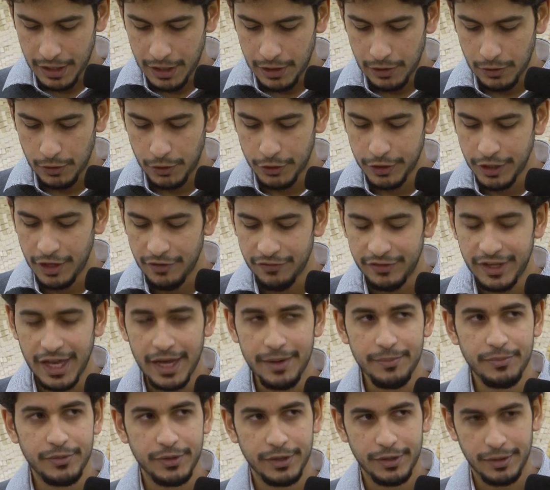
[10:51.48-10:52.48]
Lord of
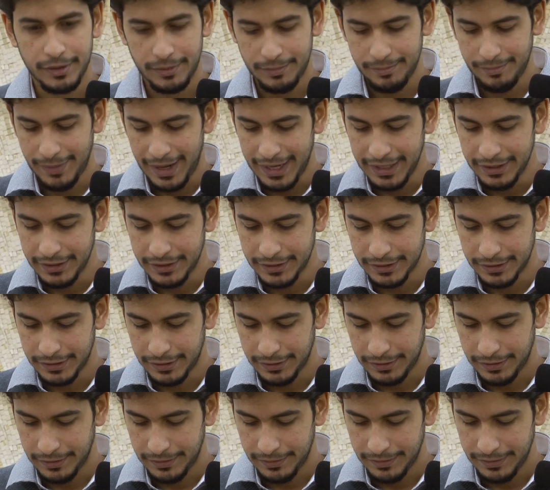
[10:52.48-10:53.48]
Gabriel,
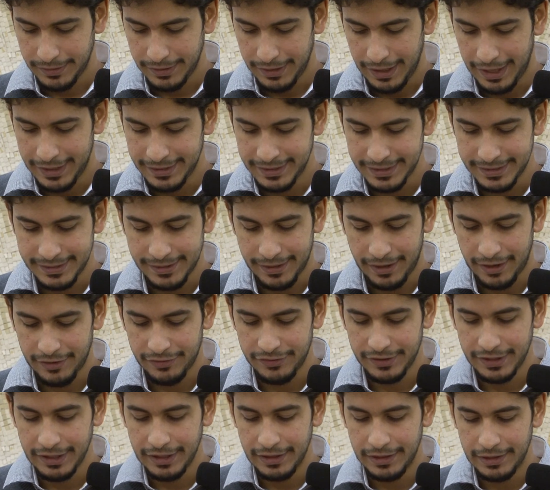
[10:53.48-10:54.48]
Michael, and
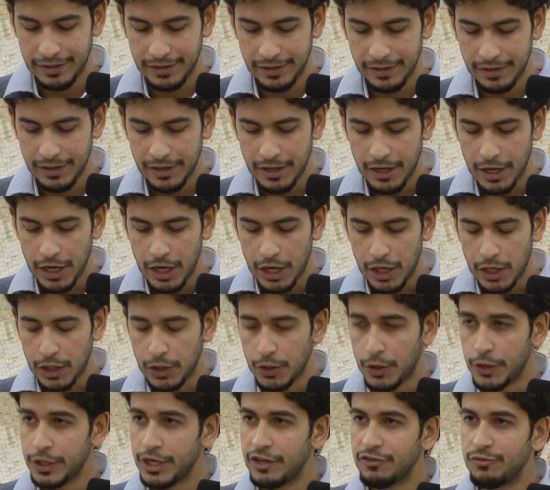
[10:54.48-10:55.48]
Israfil.
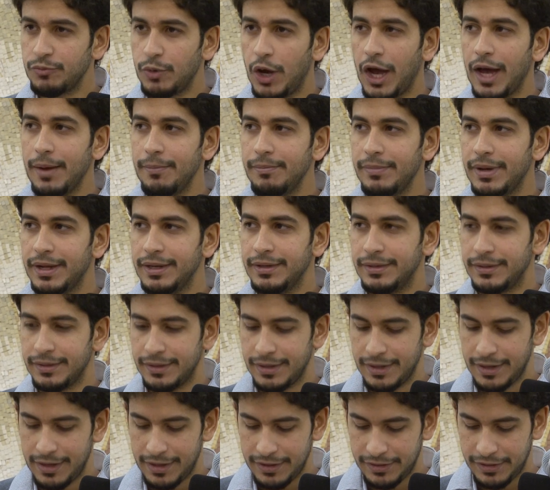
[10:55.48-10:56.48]
Lord of Muhammad,
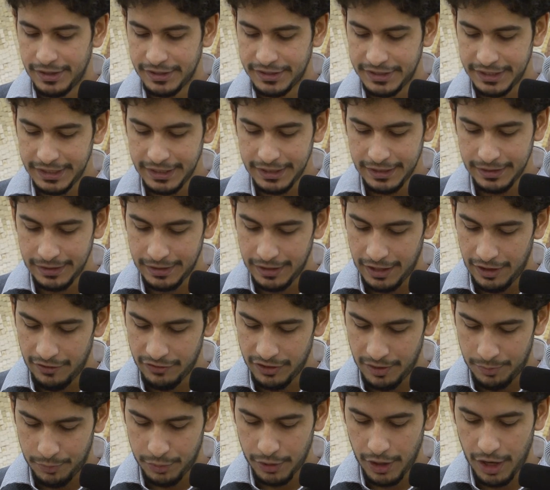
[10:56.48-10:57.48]
the seal of
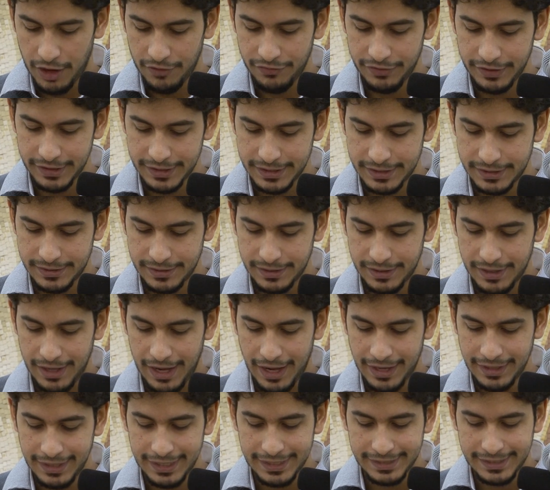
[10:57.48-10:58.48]
the prophets,
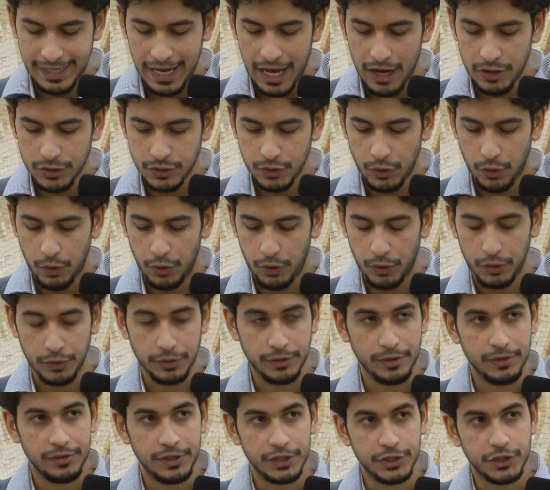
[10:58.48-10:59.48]
and his
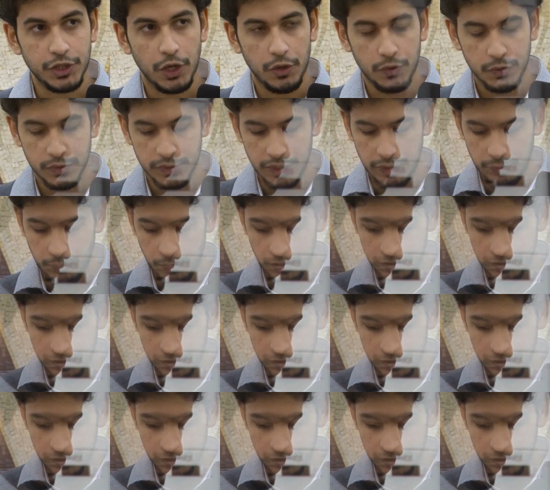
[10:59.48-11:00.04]
household, the chosen